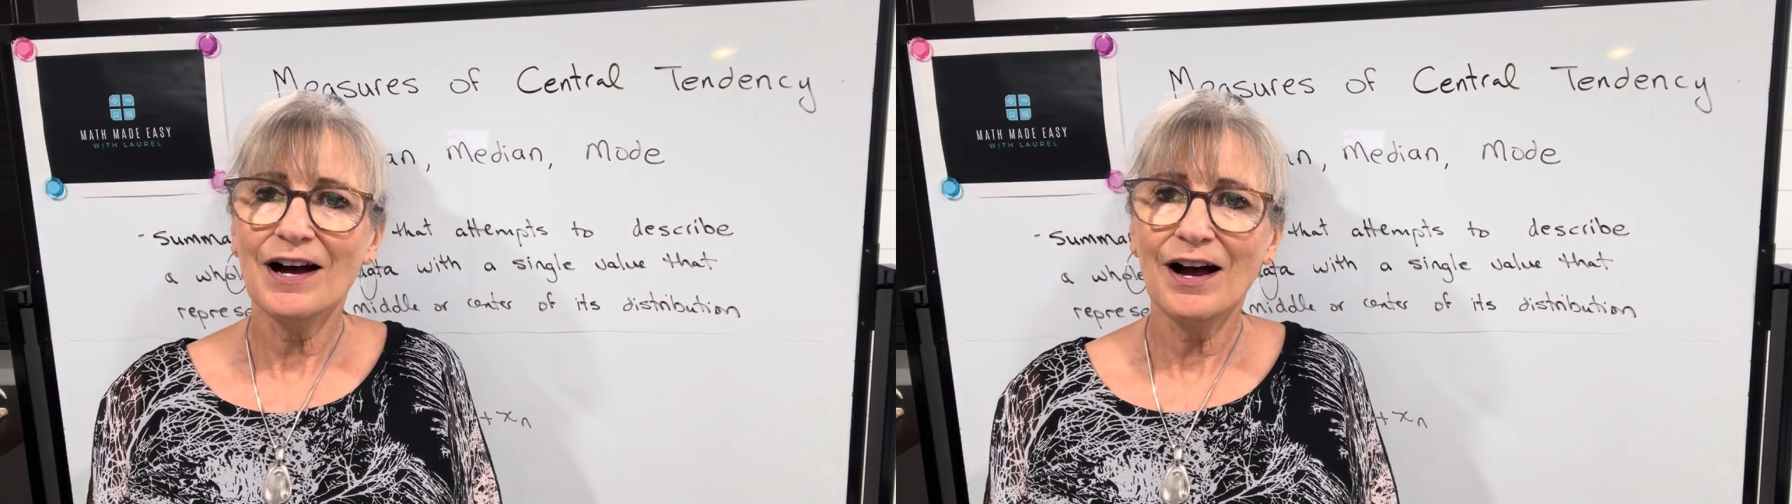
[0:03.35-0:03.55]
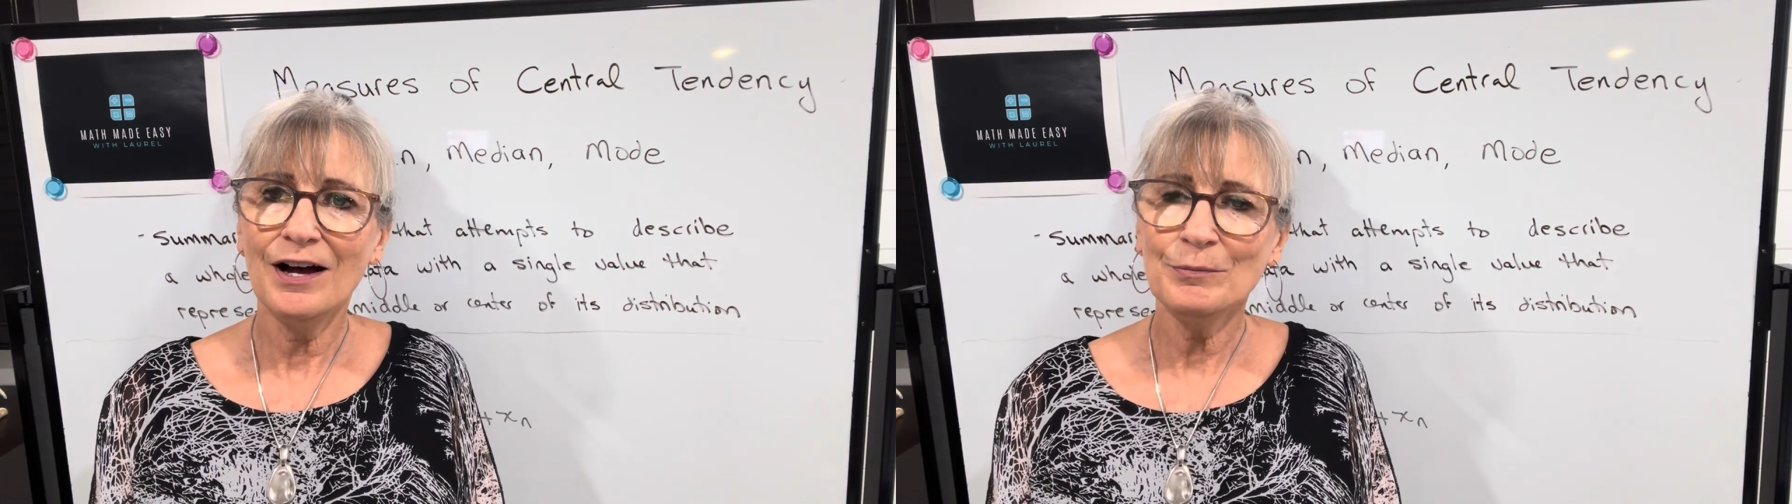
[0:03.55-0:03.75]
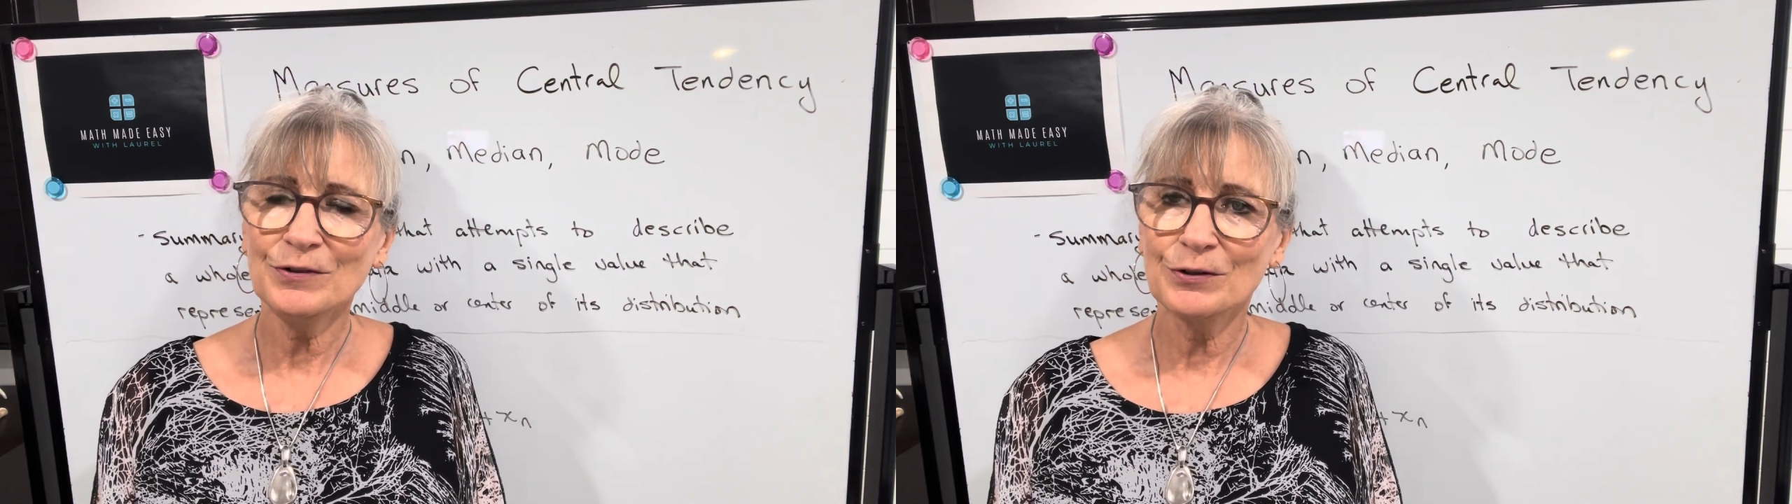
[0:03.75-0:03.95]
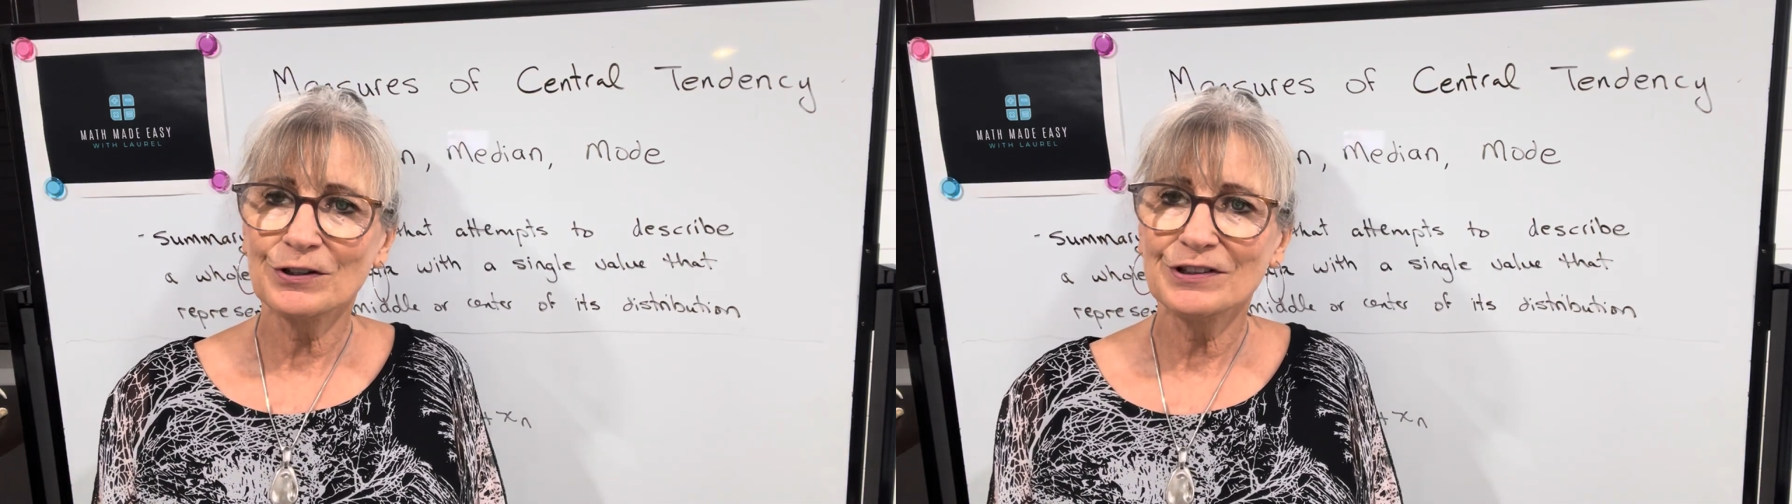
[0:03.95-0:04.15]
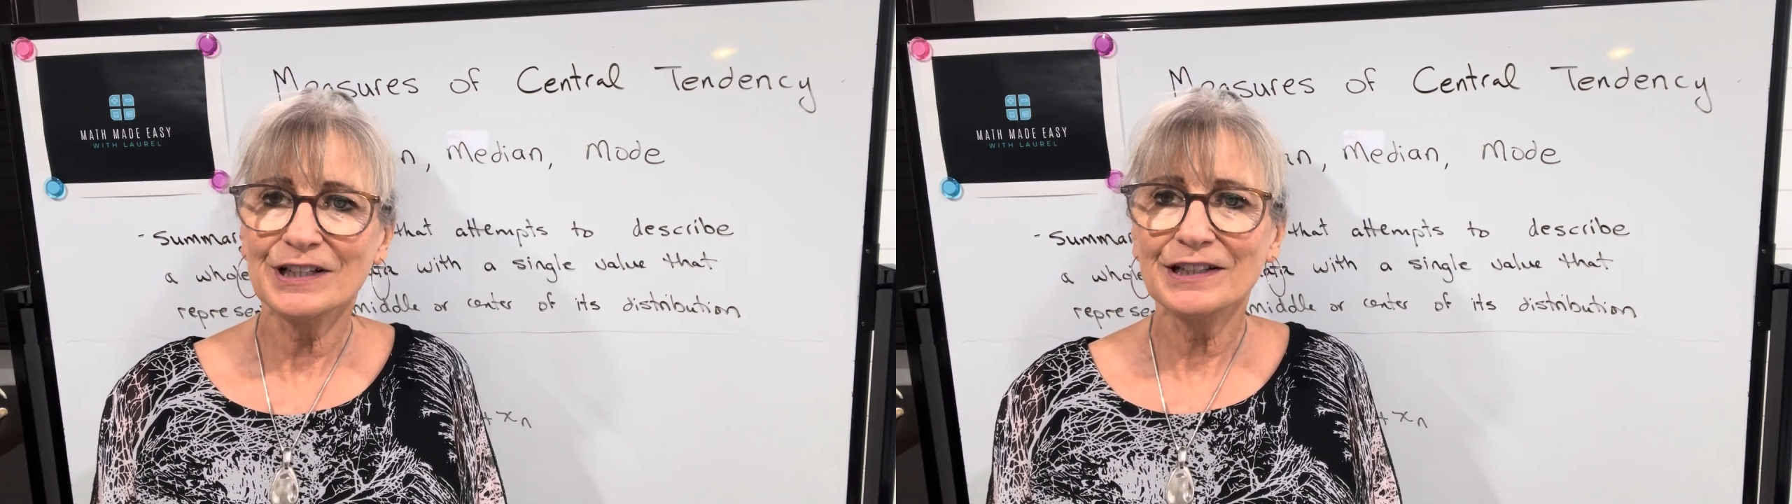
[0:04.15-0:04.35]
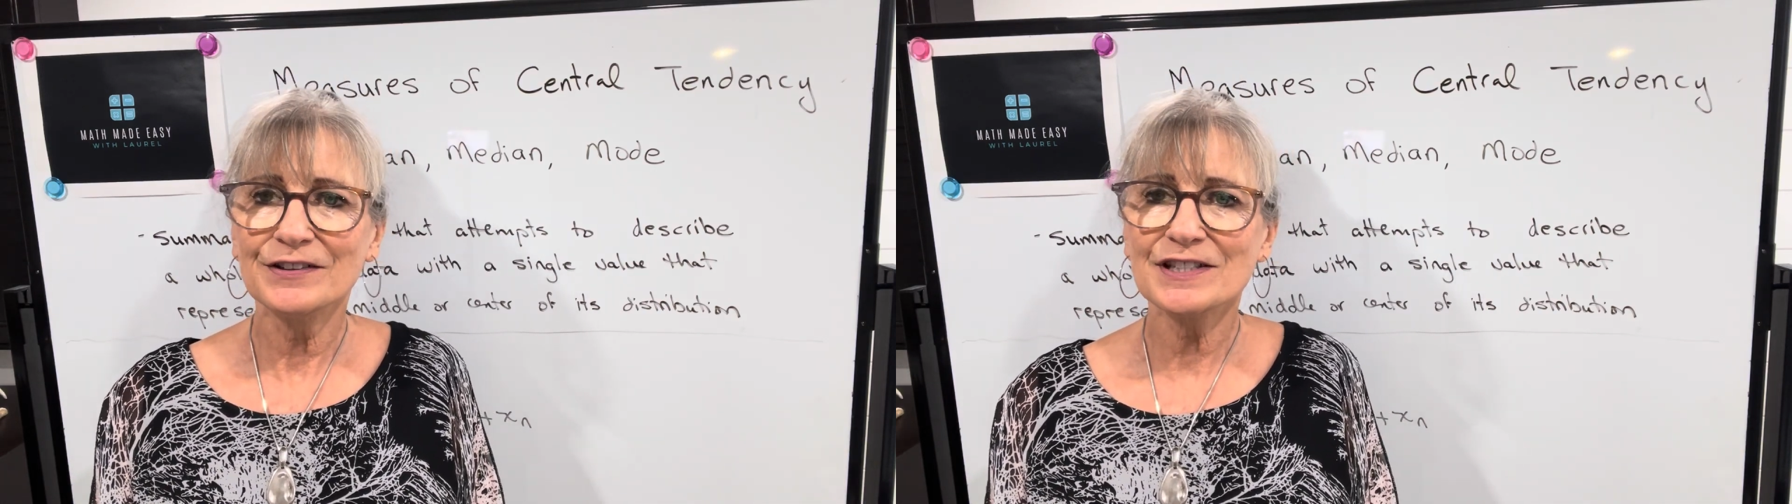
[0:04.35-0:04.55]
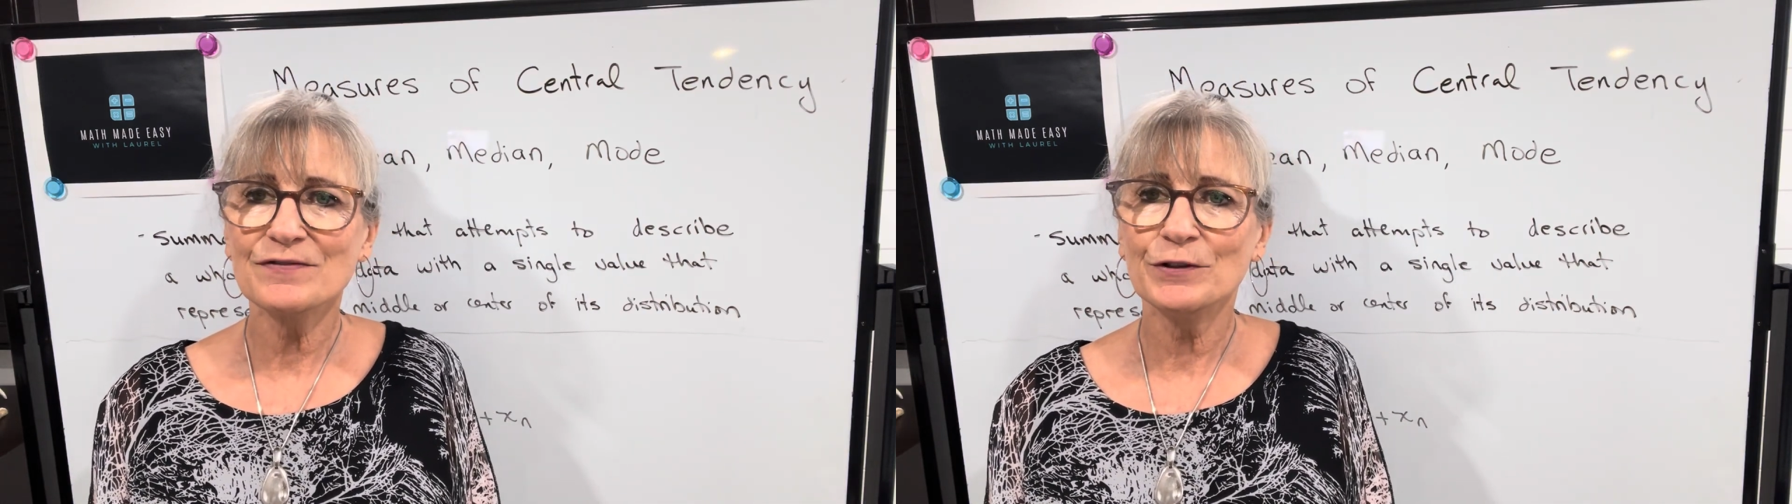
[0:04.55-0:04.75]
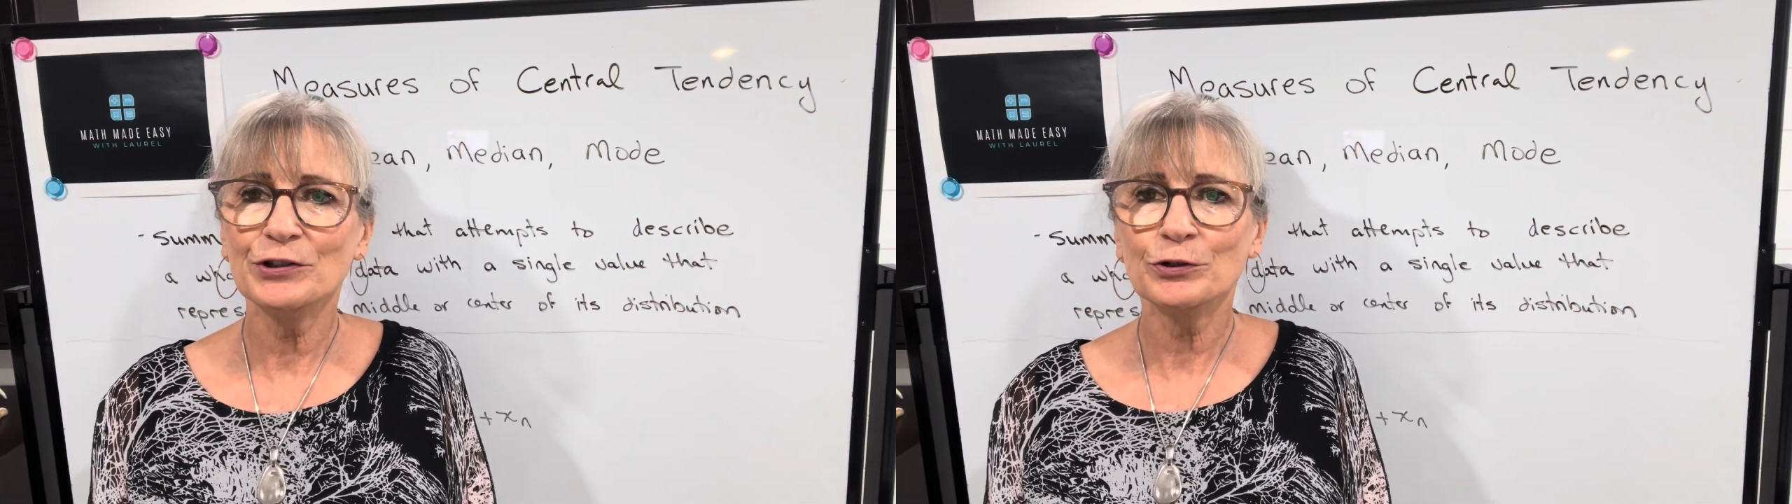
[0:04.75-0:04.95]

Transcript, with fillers: I'm Laurel, and in this video,